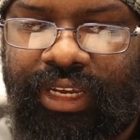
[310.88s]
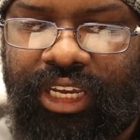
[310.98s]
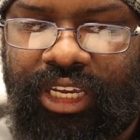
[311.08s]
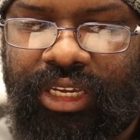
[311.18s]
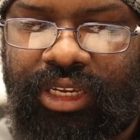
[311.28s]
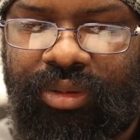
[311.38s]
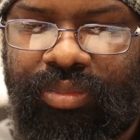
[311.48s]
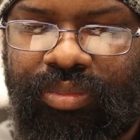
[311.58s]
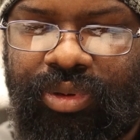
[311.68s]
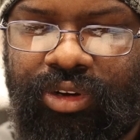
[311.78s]
A
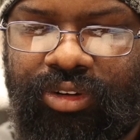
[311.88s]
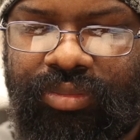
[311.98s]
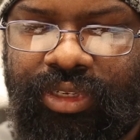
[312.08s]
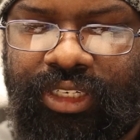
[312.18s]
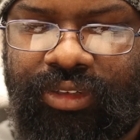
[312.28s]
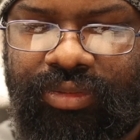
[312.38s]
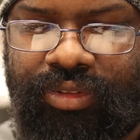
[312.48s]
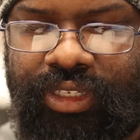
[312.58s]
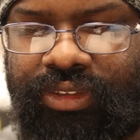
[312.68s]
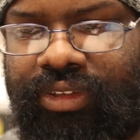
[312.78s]
Pilgrimage of
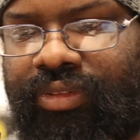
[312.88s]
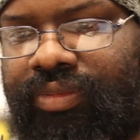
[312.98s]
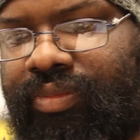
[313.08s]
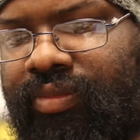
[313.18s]
Reason.